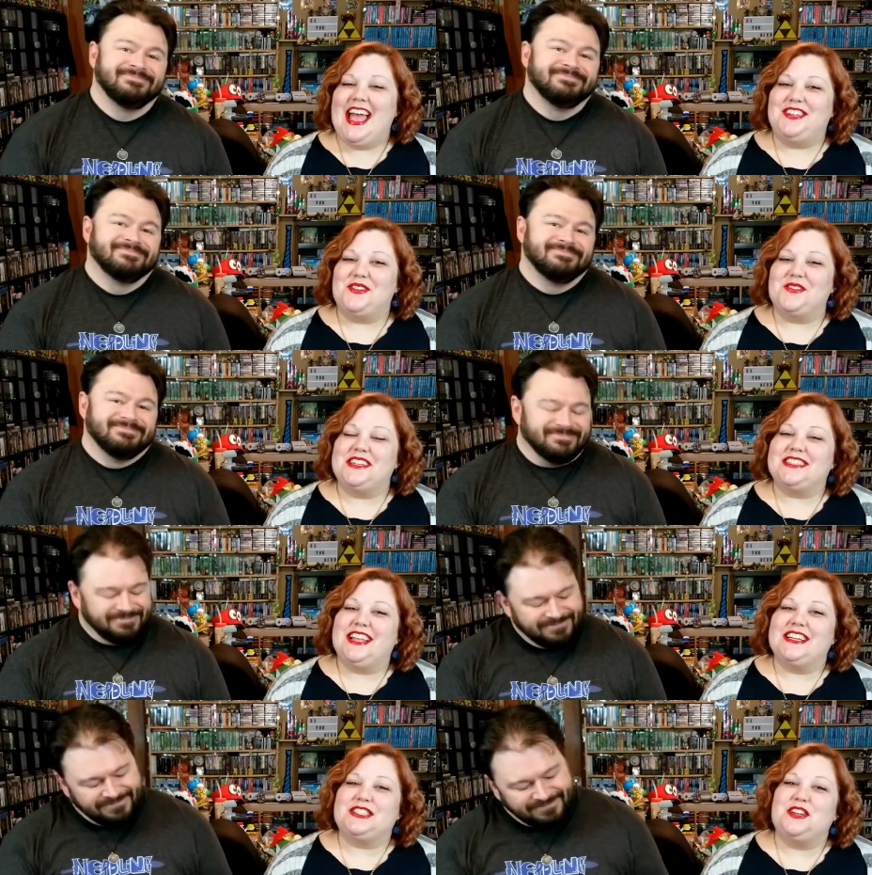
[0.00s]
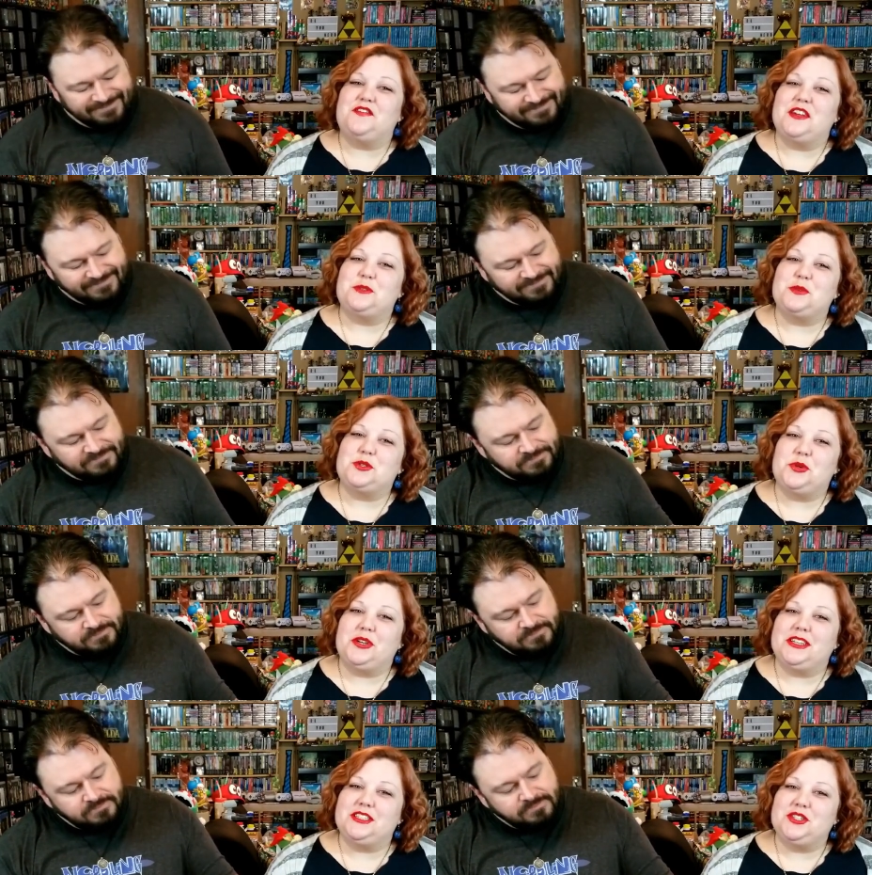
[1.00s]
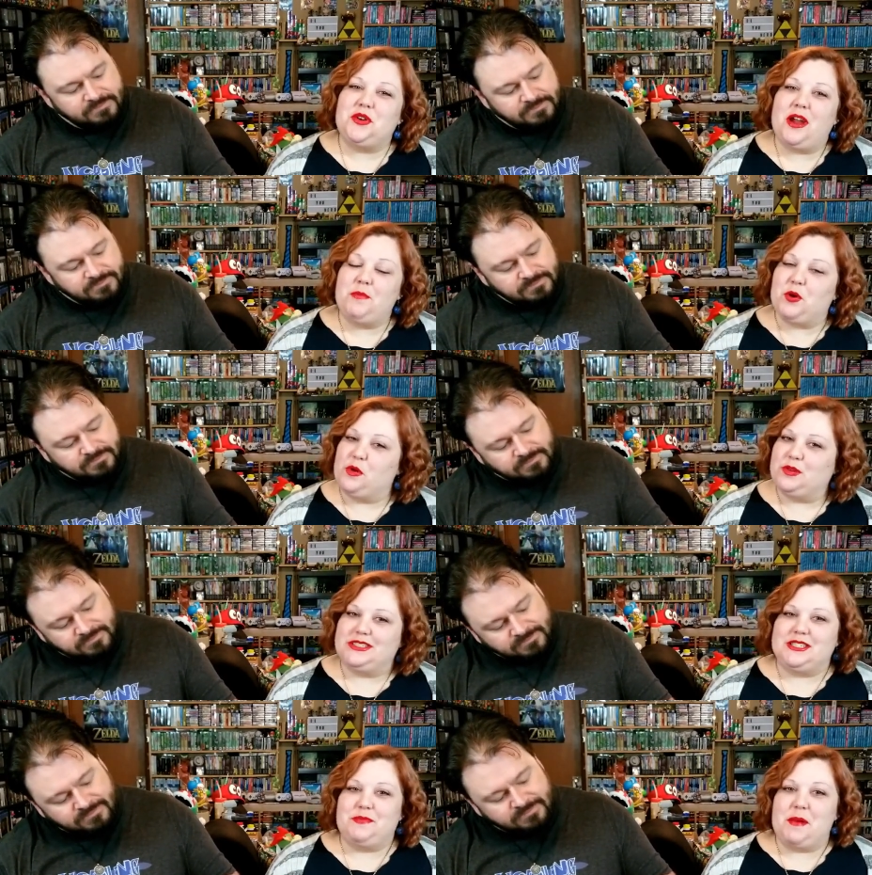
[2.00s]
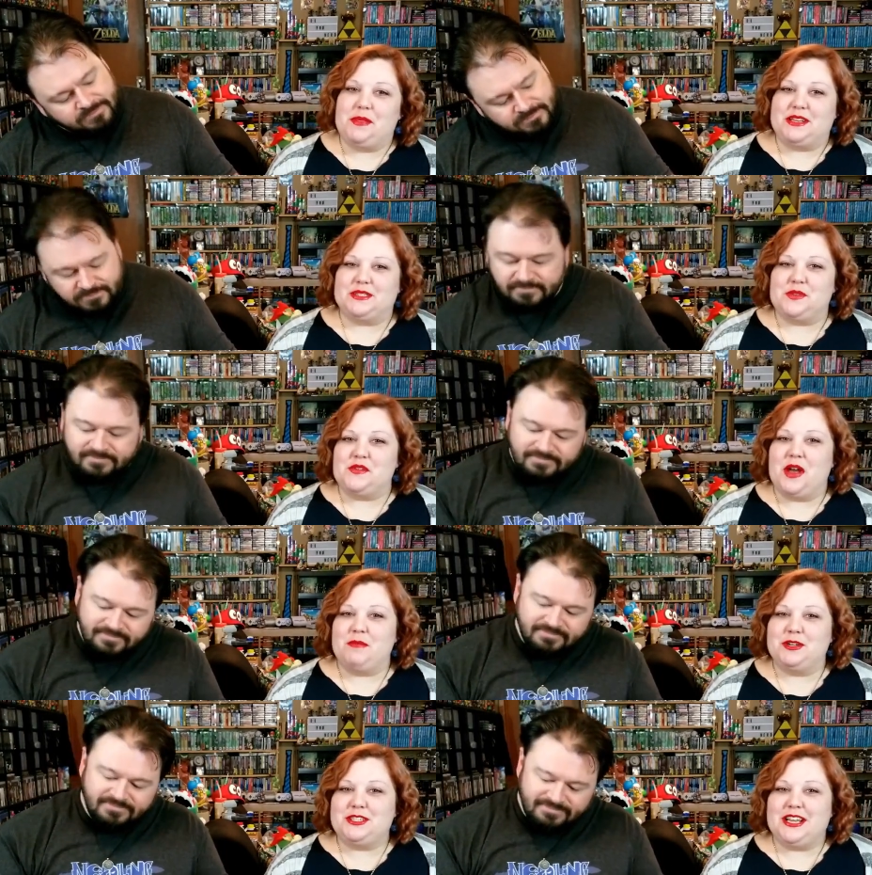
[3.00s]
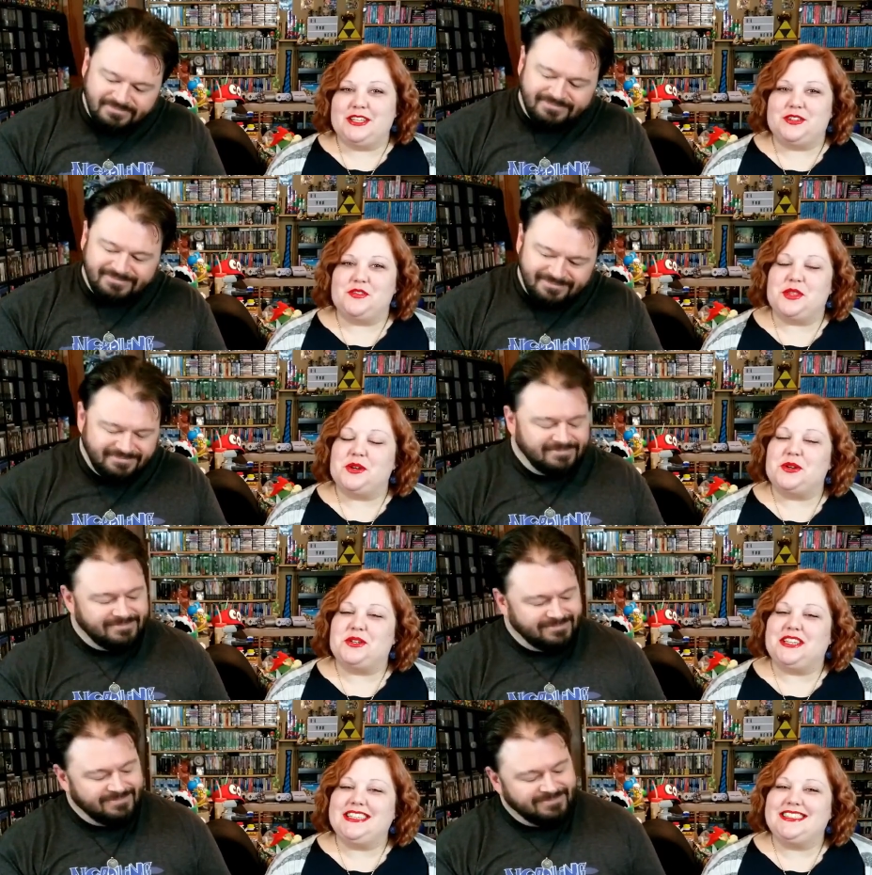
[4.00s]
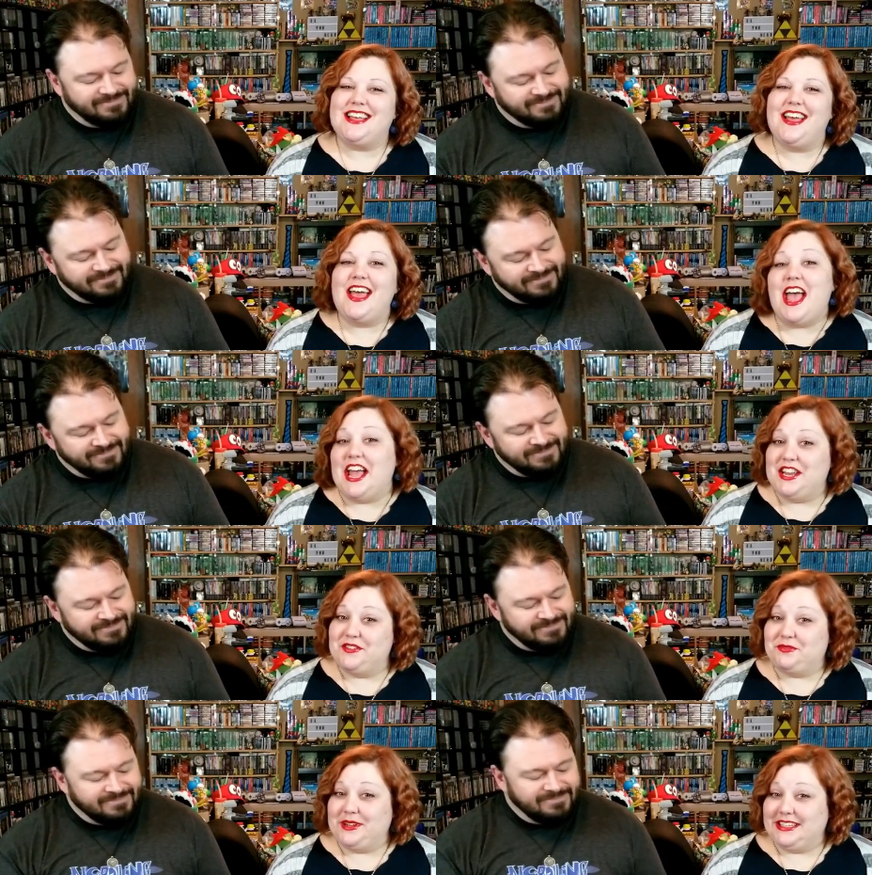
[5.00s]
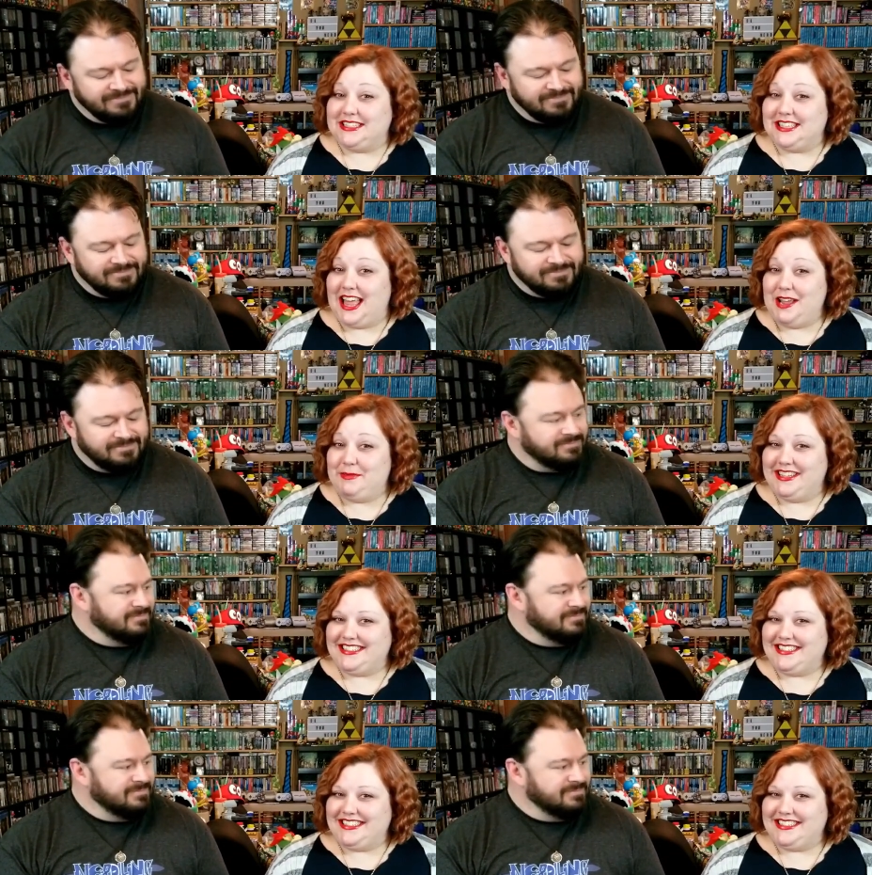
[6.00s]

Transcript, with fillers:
Speaker 1: Don't forget to like us on Facebook, Twitter, and Instagram. Go over to TeePublic because we've got merchandise over there, nerdlings. And if we slime it,